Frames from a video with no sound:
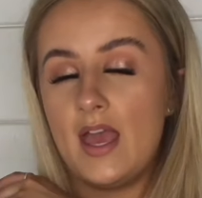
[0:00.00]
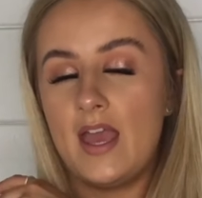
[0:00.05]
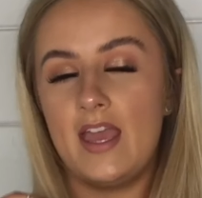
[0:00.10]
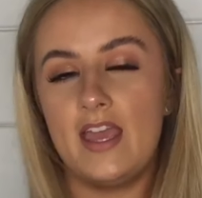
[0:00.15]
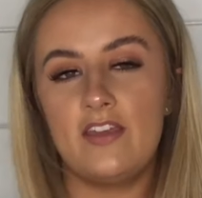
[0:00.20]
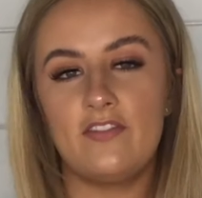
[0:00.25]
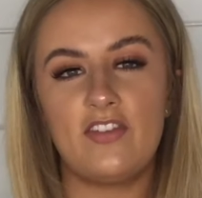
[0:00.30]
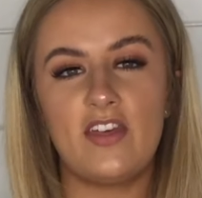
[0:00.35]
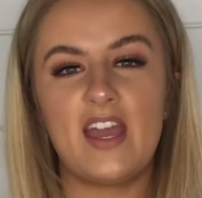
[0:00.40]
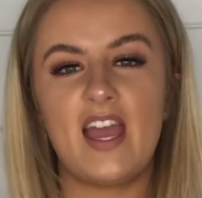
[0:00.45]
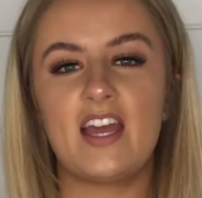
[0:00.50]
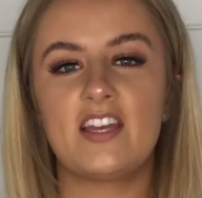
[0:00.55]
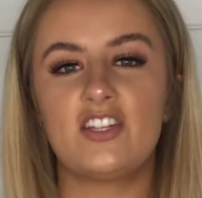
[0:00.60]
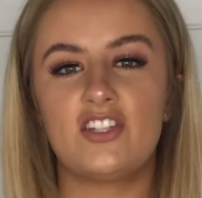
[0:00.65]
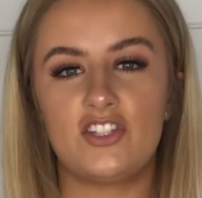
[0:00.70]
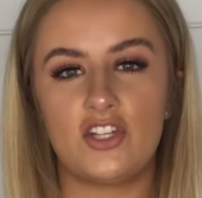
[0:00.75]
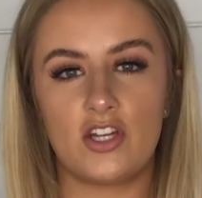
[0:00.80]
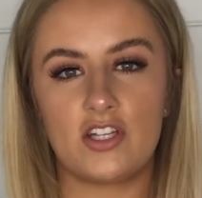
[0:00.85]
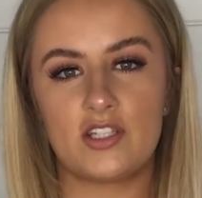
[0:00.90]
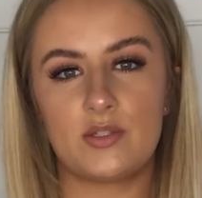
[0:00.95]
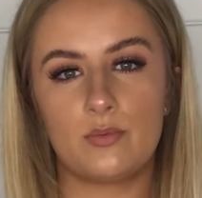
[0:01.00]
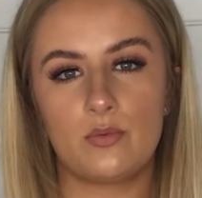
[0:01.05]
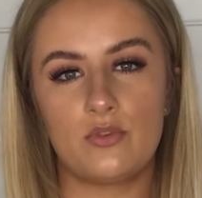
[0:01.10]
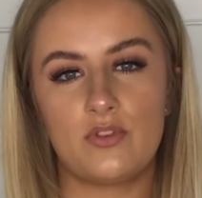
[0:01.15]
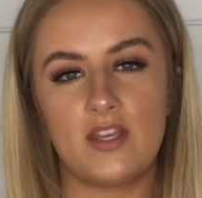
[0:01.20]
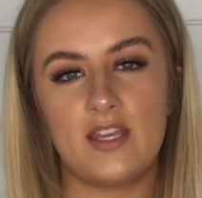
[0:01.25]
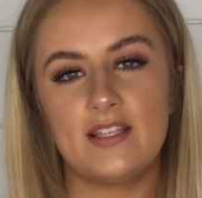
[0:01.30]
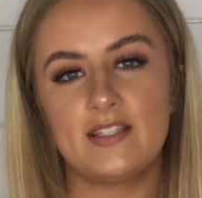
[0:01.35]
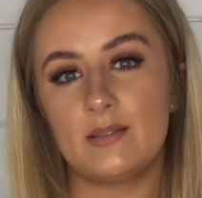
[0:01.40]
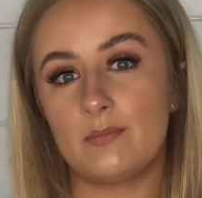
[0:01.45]
if they had adjustable
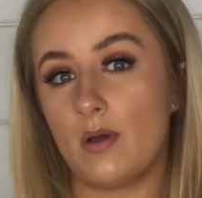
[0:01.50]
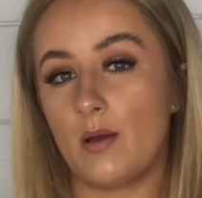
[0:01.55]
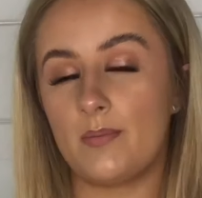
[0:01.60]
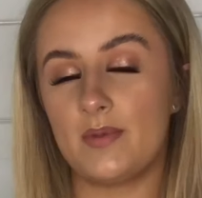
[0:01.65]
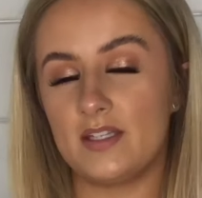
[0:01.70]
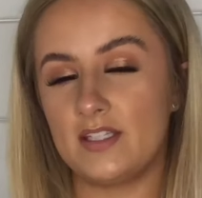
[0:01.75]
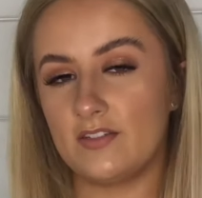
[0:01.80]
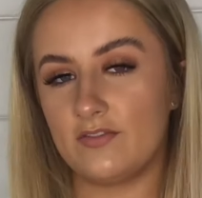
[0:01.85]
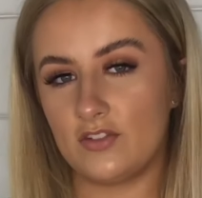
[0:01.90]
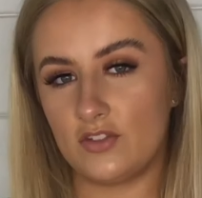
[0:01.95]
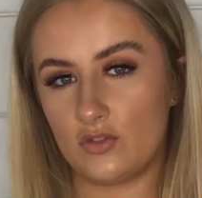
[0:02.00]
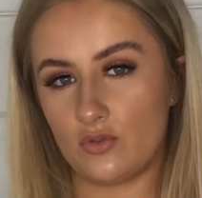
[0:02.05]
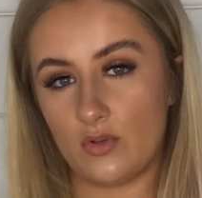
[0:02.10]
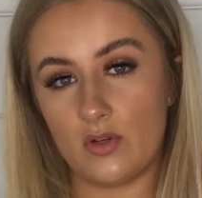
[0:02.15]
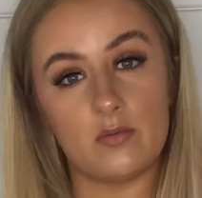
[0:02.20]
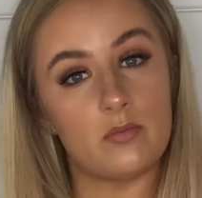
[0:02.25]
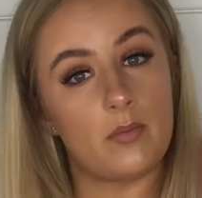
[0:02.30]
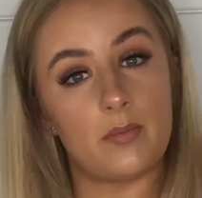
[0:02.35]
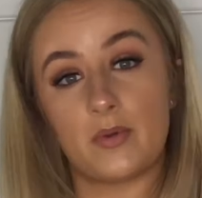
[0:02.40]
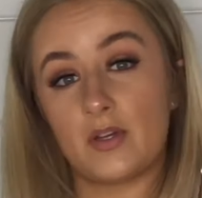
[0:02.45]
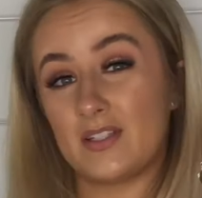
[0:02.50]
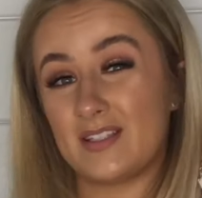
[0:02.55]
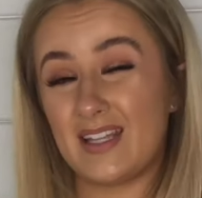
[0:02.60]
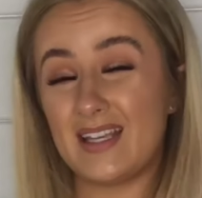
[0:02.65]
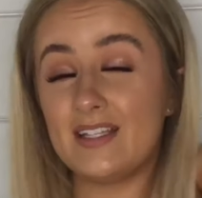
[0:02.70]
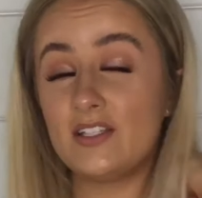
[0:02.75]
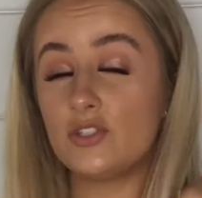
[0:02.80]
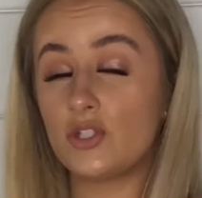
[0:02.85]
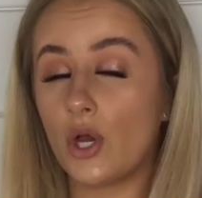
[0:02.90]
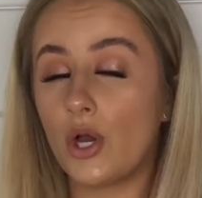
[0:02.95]
things it might be a different story but because
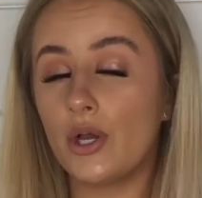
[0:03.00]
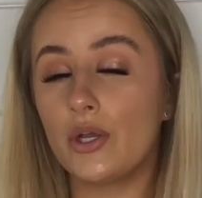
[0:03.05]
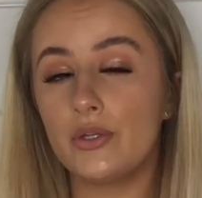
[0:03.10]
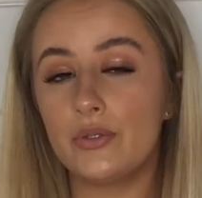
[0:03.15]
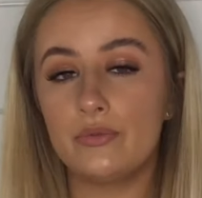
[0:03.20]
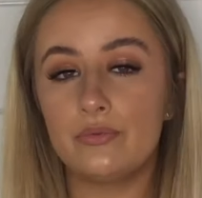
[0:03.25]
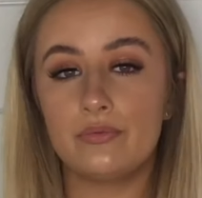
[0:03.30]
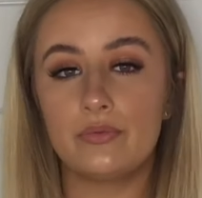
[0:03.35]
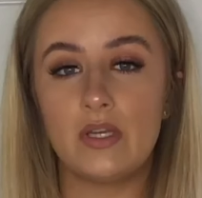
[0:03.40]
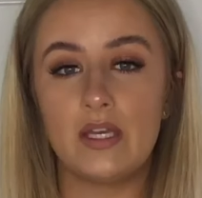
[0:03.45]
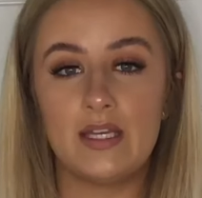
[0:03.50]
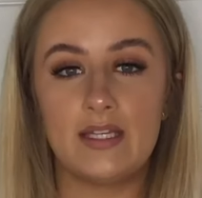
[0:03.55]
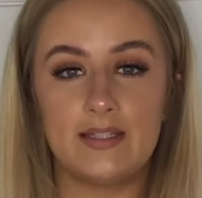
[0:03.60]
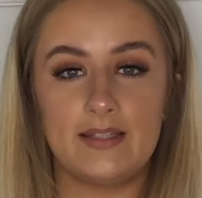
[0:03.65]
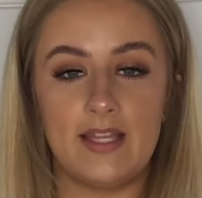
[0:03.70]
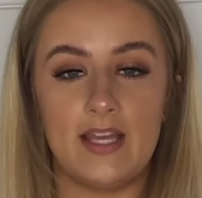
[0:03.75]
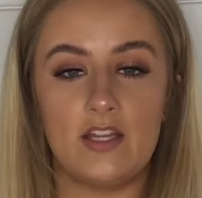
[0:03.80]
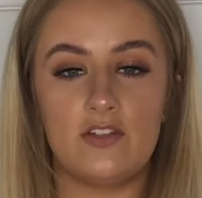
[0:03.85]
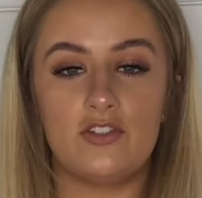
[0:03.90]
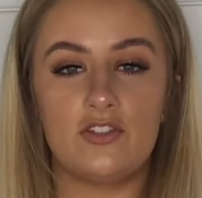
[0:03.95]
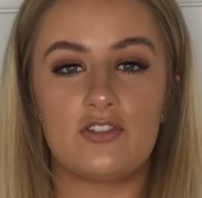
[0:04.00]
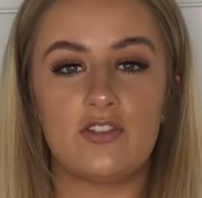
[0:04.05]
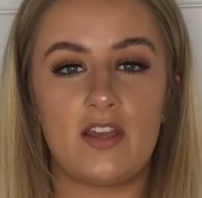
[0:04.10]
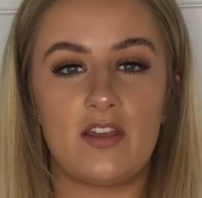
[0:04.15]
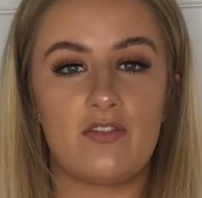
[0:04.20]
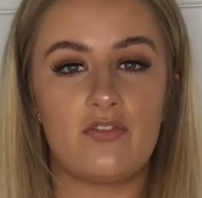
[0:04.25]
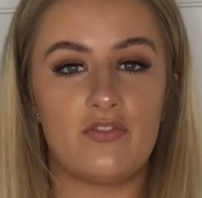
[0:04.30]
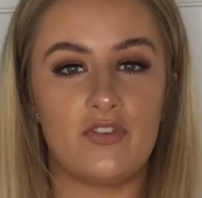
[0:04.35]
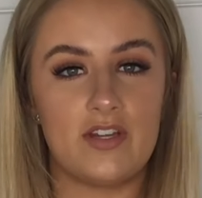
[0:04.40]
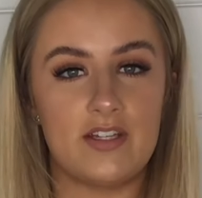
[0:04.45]
they don't they're just like
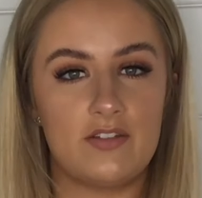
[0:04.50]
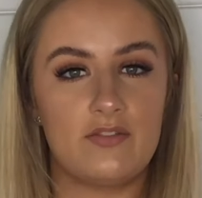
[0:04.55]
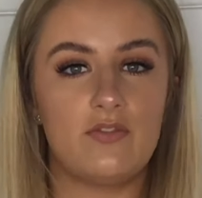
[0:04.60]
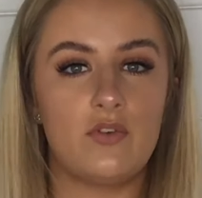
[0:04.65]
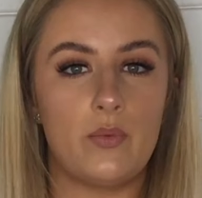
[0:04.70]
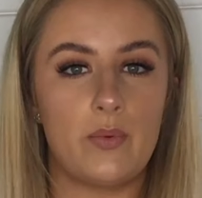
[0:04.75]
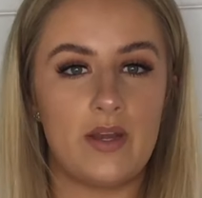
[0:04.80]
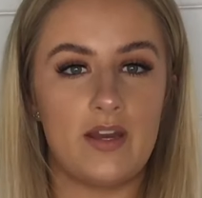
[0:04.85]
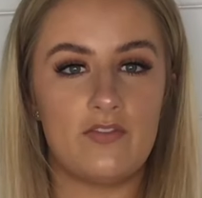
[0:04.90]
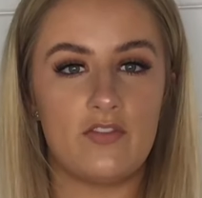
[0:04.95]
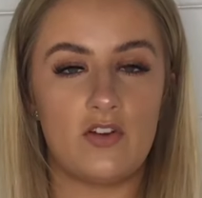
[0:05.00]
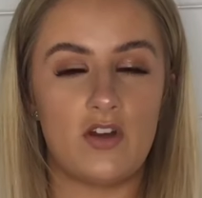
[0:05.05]
free to fall whenever.